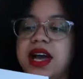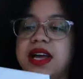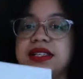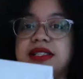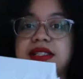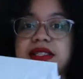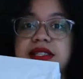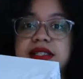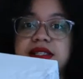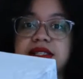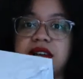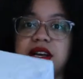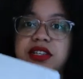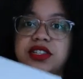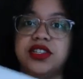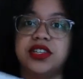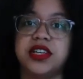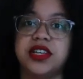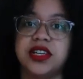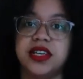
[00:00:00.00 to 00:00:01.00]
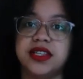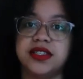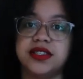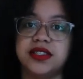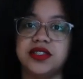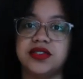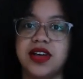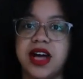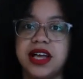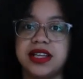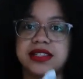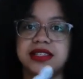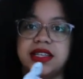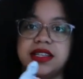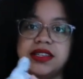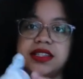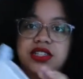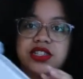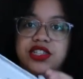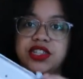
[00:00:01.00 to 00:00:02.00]
I didn't touch it. It still has
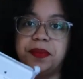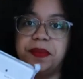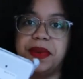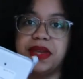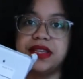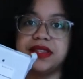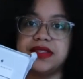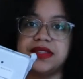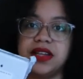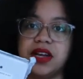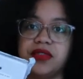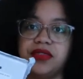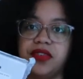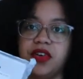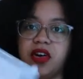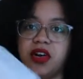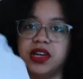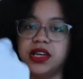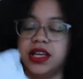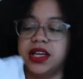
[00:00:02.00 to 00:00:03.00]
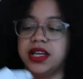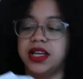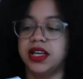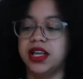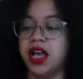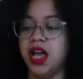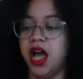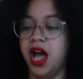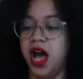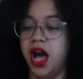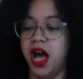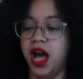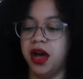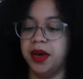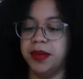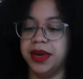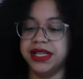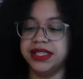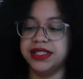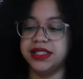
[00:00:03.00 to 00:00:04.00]
like the shipping stuff on it.
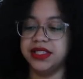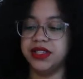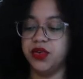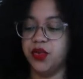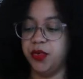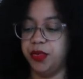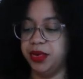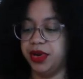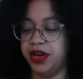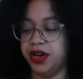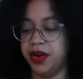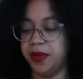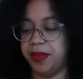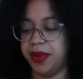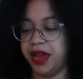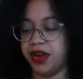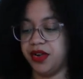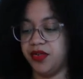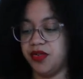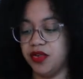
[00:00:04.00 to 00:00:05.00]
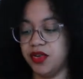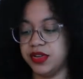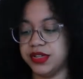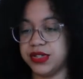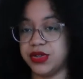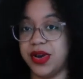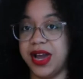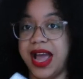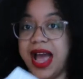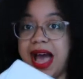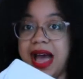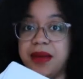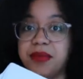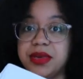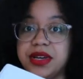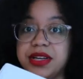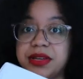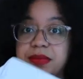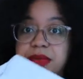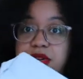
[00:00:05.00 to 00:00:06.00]
I didn't open it up at all, so
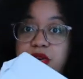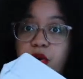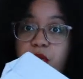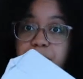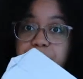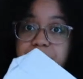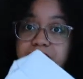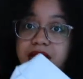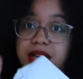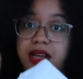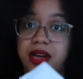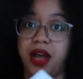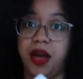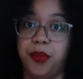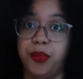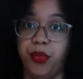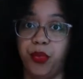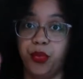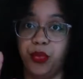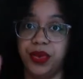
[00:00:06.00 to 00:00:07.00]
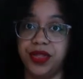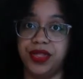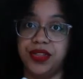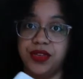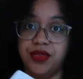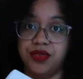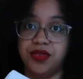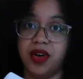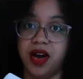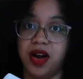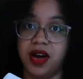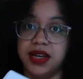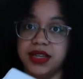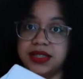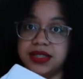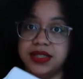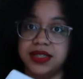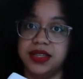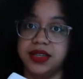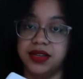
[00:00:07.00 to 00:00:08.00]
I'm going to be opening it up with you
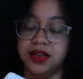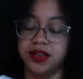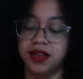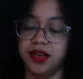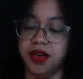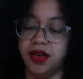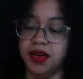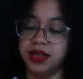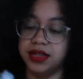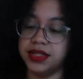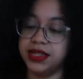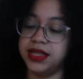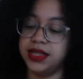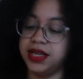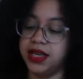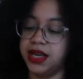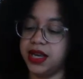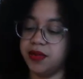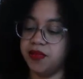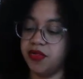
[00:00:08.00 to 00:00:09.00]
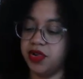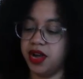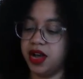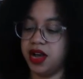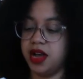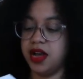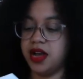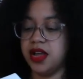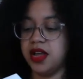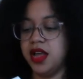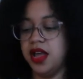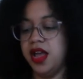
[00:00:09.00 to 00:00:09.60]
guys here on camera.